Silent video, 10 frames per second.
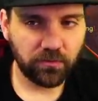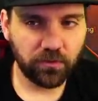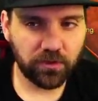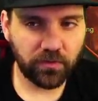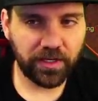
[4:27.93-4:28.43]

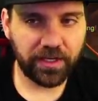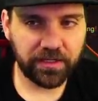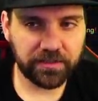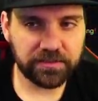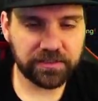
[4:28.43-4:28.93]
we'll go ahead
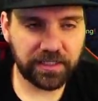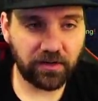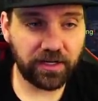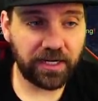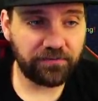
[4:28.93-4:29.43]
and
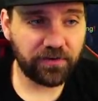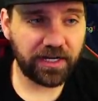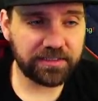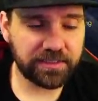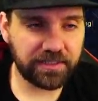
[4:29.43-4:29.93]
scout. And I
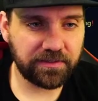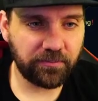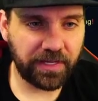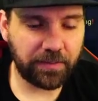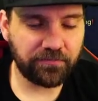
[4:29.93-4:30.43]
forgot to get the
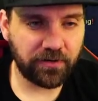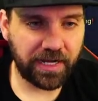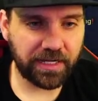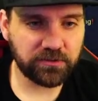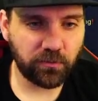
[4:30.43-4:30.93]
map for
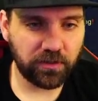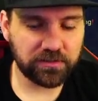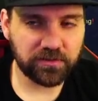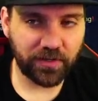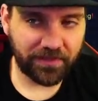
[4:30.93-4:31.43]
Act 1,
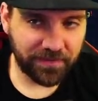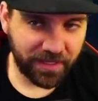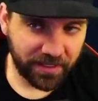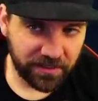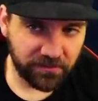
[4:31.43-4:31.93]
so at the
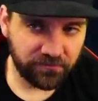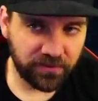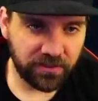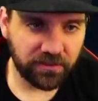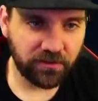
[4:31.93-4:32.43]
end of the
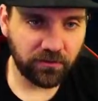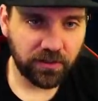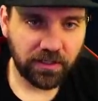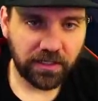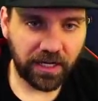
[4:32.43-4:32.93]
video,
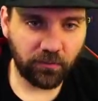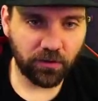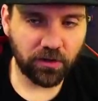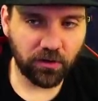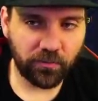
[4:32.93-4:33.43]
I will
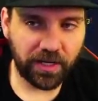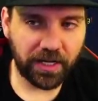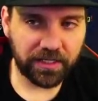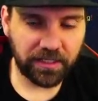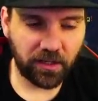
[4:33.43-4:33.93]
go
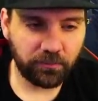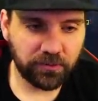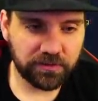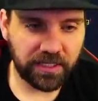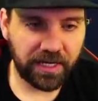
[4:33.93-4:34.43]
back and I'll
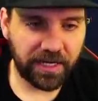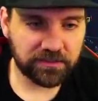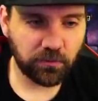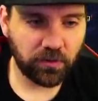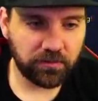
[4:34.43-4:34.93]
put the
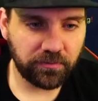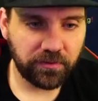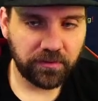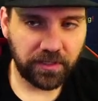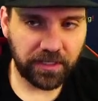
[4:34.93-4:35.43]
Act 1
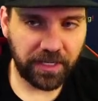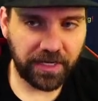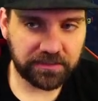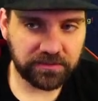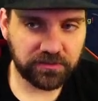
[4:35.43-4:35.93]
and
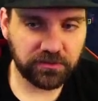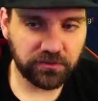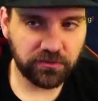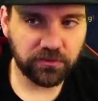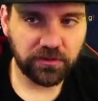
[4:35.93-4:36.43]
Act
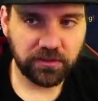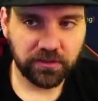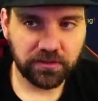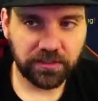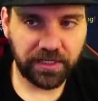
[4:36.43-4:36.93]
2
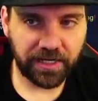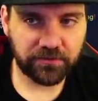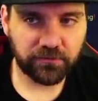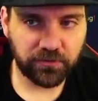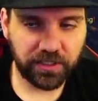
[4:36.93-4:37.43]
and Act
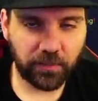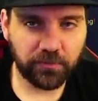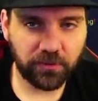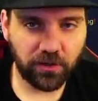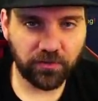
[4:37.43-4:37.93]
3. I'll
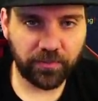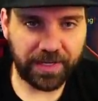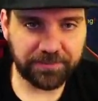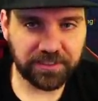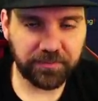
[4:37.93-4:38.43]
put all the
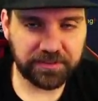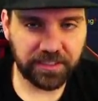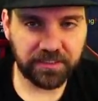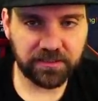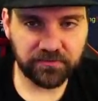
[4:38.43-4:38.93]
maps up at
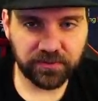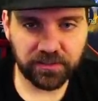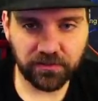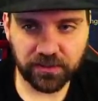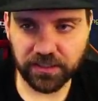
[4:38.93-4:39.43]
the end of the
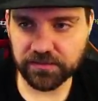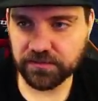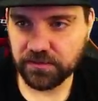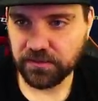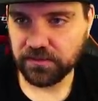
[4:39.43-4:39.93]
video,
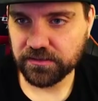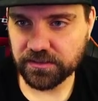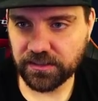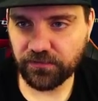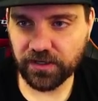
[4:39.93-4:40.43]
guys,
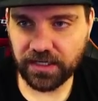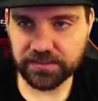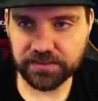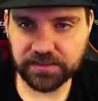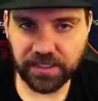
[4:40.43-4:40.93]
since I forgot
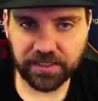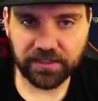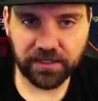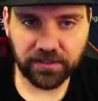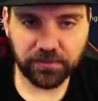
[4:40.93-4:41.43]
to snag
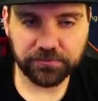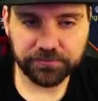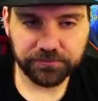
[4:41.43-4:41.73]
that up.